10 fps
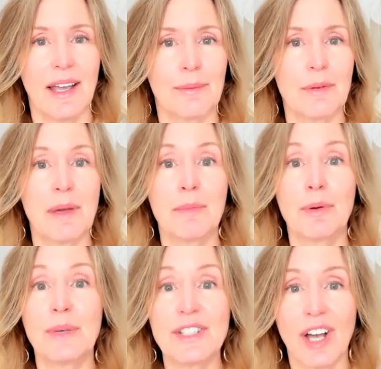and
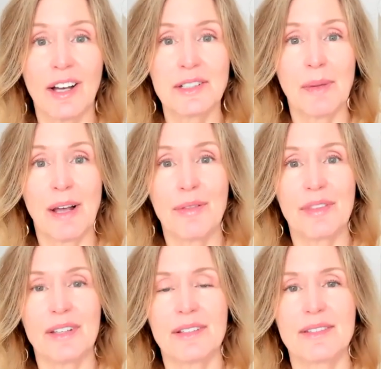remember, we talked about
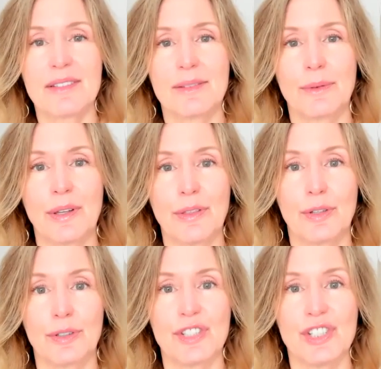this
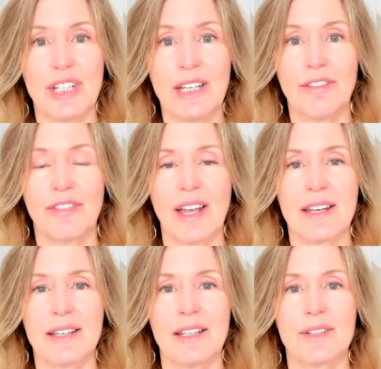with Gurdjieff
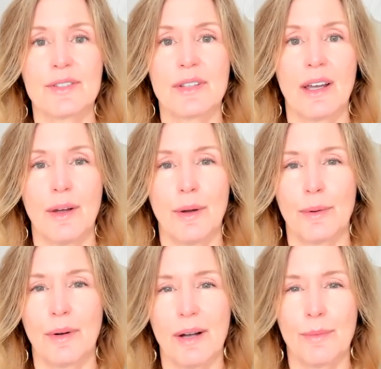and his
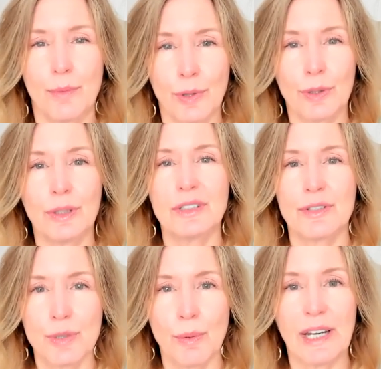World
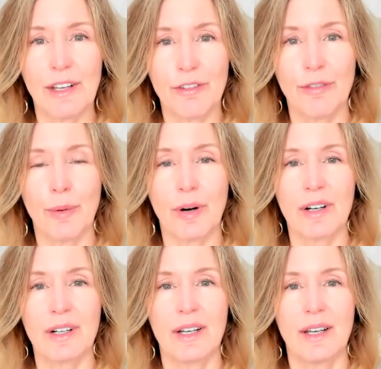
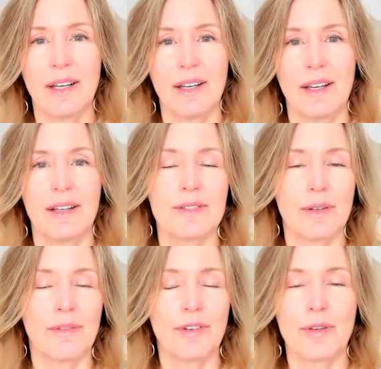24.
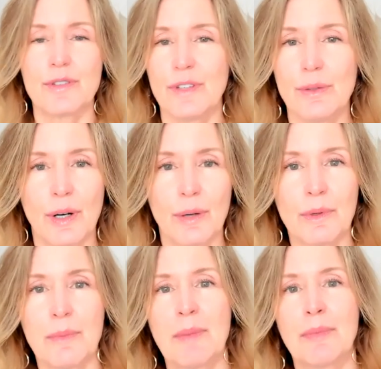So, for those of you who don't
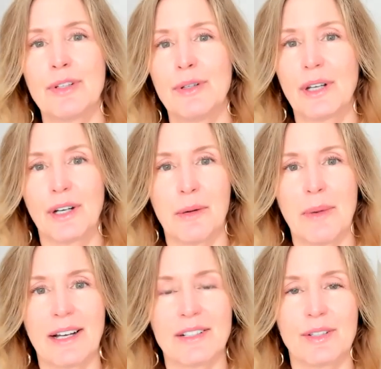remember, you can go
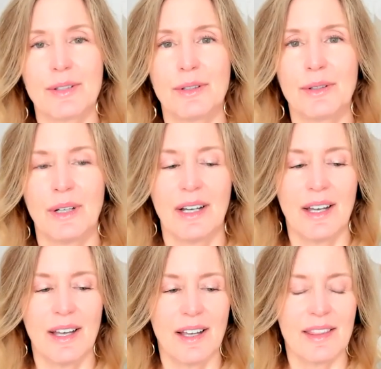back to
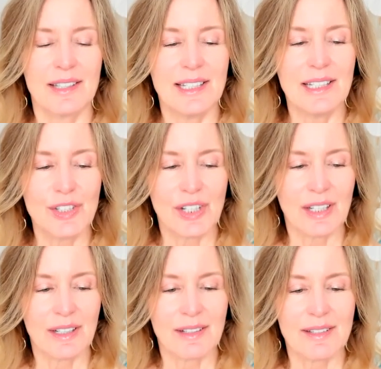the
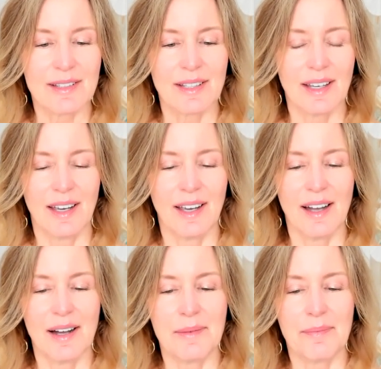teachings
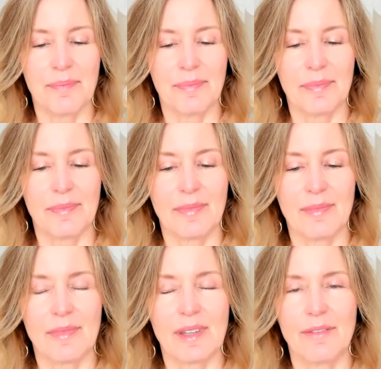um,
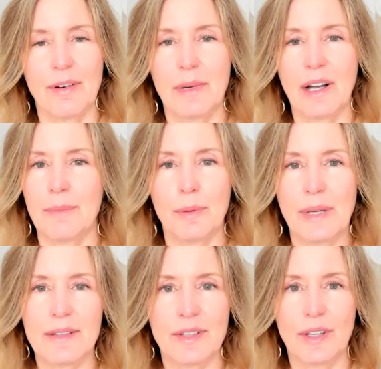from a couple
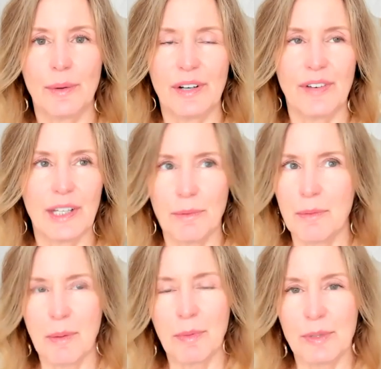weeks ago. And if I can
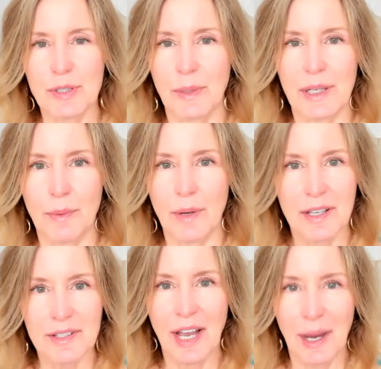remember which one it
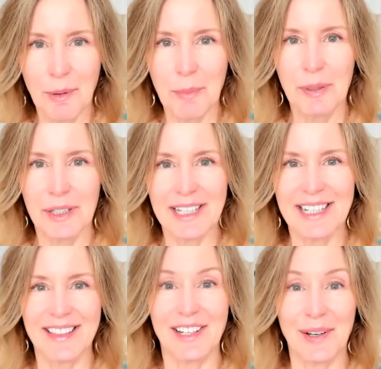was, I will put it
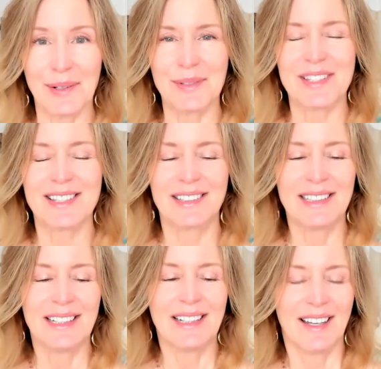in the notes.
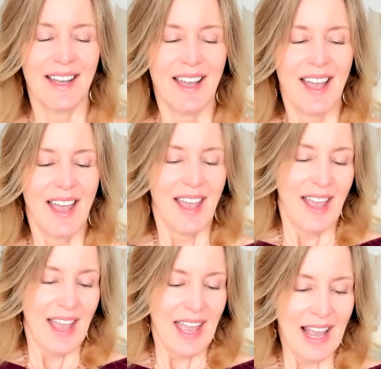
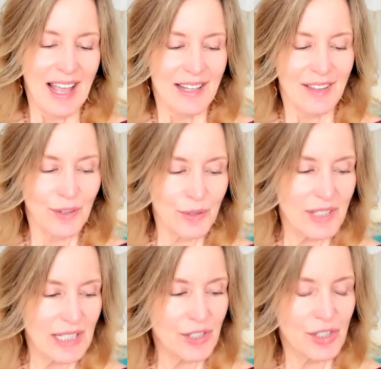And
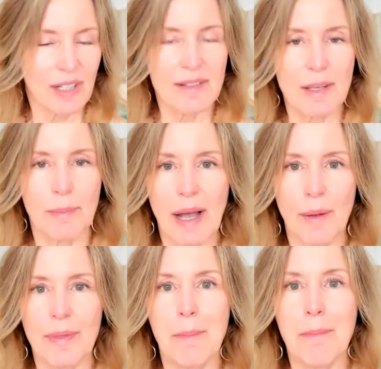those teachings
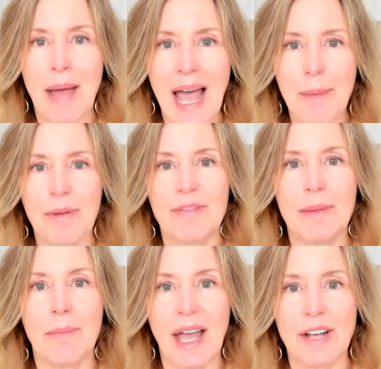about the map of
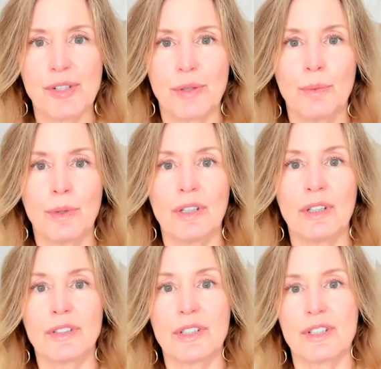the imaginal
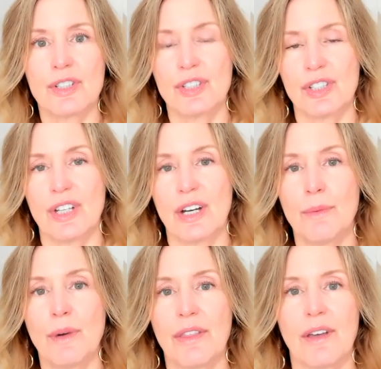world
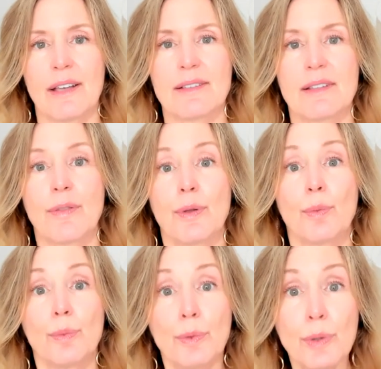share with us that the
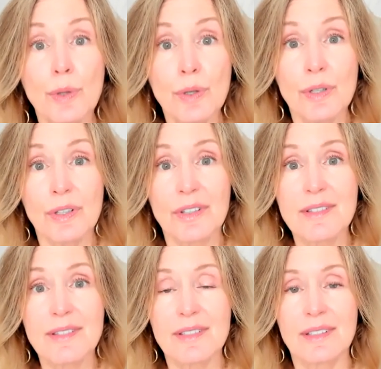
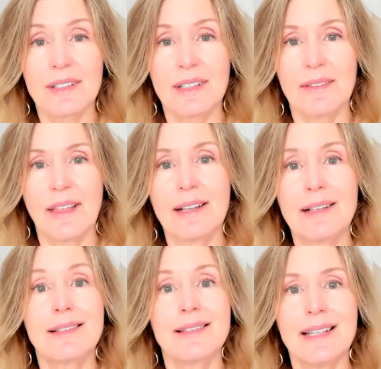rules that
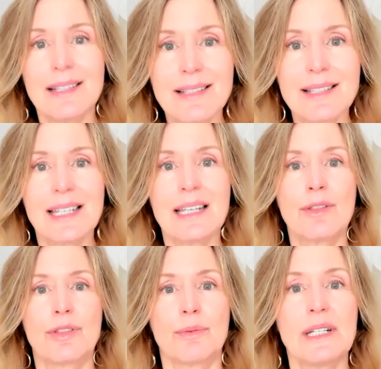exist
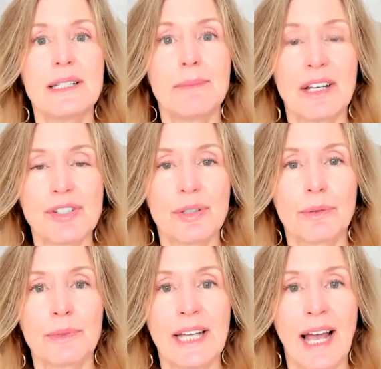in three
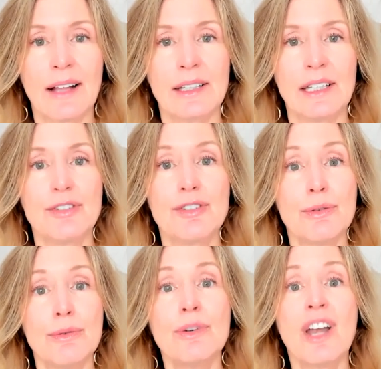dimensional reality
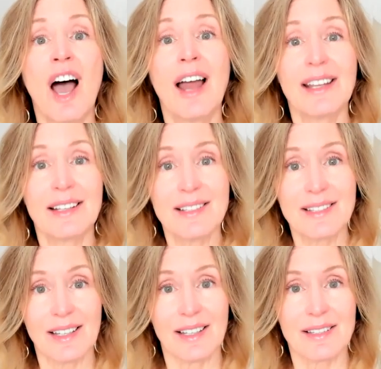do not
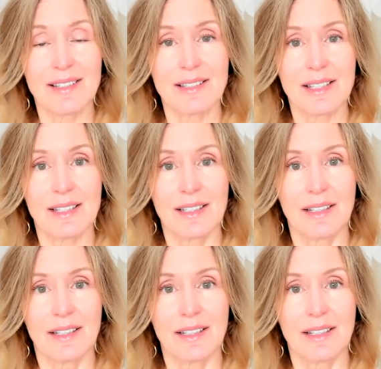exist